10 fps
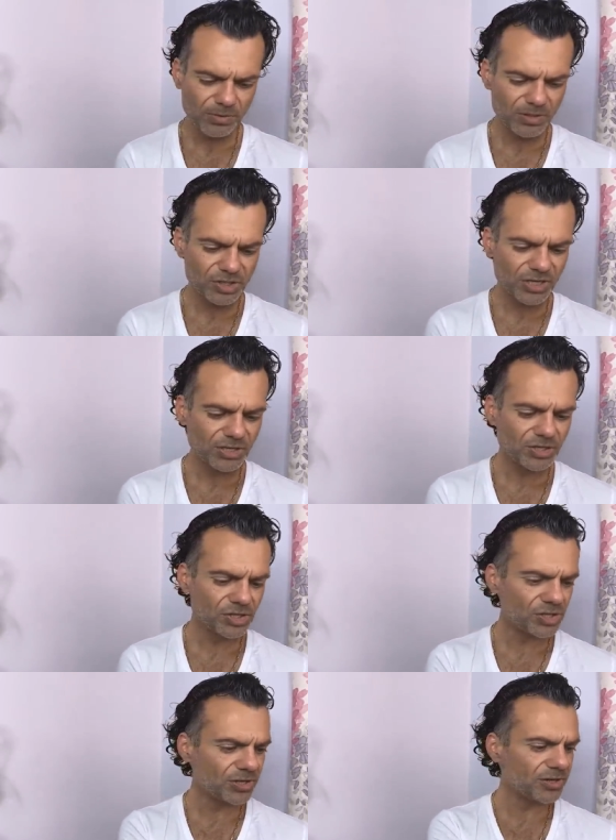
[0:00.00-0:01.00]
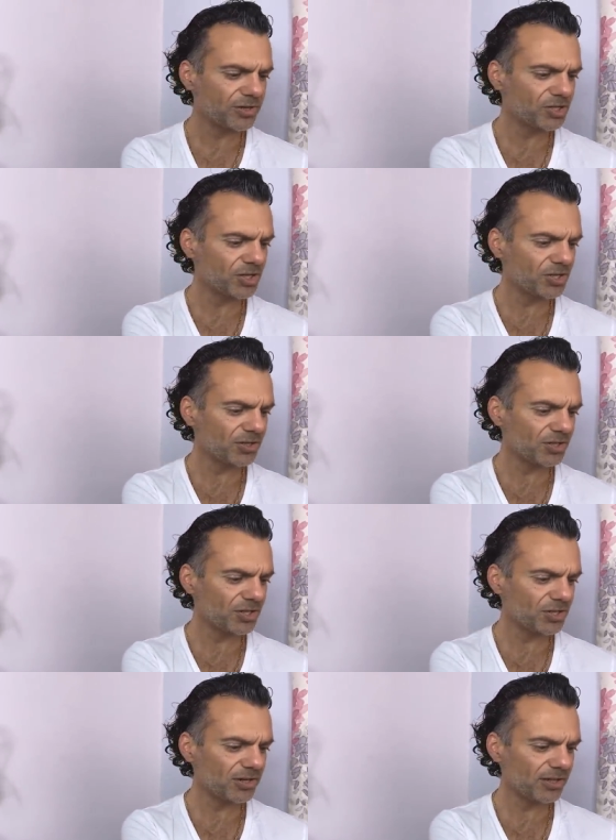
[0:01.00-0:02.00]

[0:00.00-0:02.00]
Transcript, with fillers: The ginger, ginger, ginger.